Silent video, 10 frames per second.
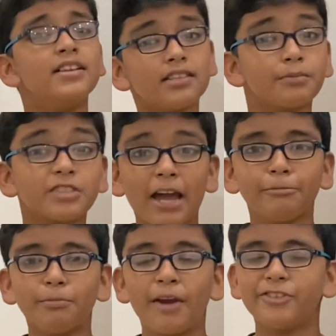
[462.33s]
Subscribe
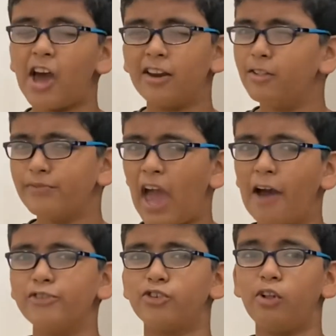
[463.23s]
to my channel if you
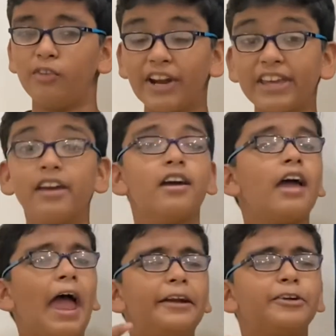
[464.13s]
haven't already,
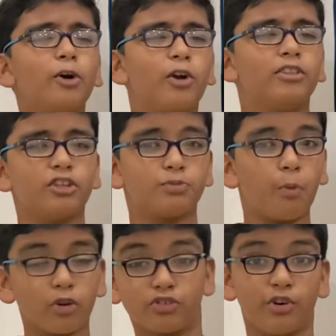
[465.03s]
and turn on this
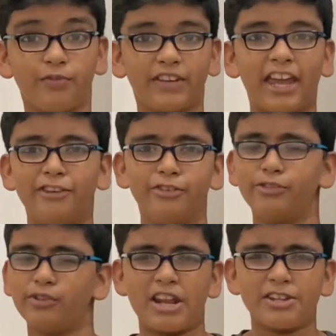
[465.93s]
post notification
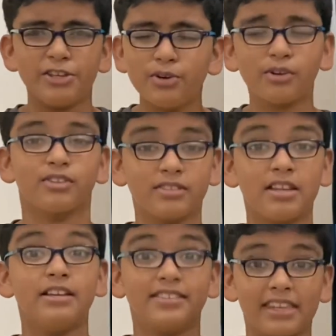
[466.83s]
so that you could
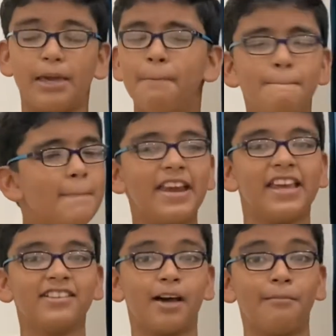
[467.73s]
see
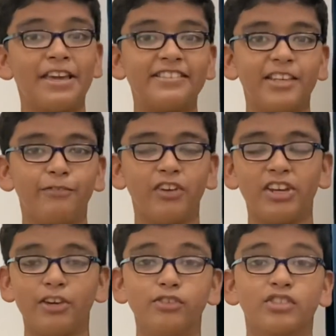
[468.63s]
many other amazing
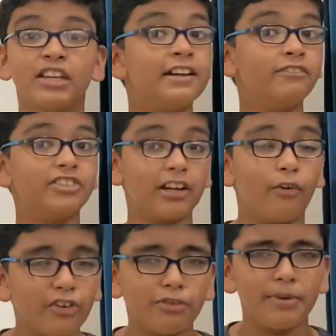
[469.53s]
videos which are
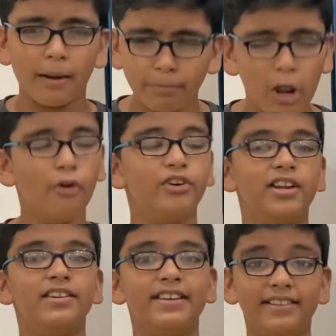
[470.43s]
going to be
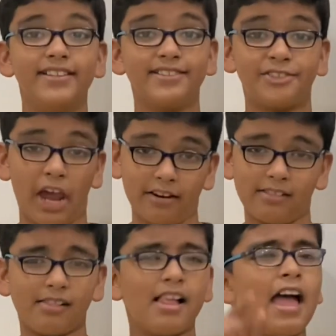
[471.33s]
uploaded in this channel.
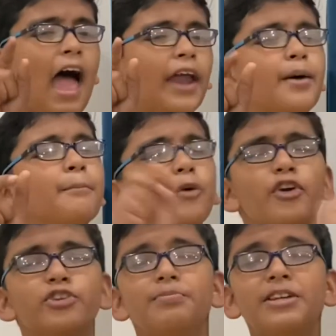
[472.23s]
And I'm
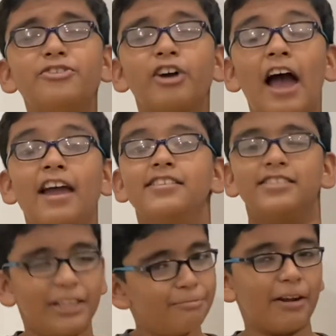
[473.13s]
going to meet you guys
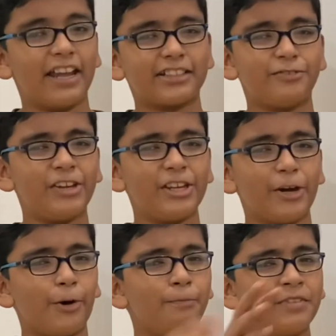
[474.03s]
in my next
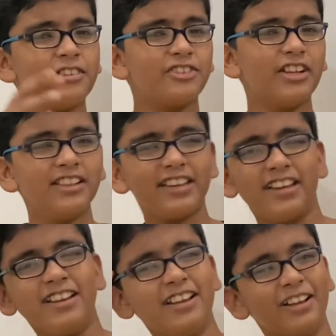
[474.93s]
video. Till
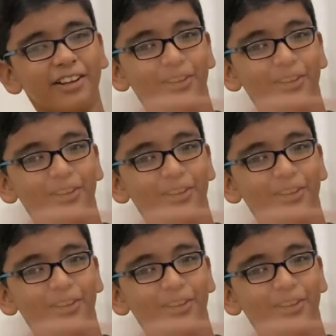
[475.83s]
then,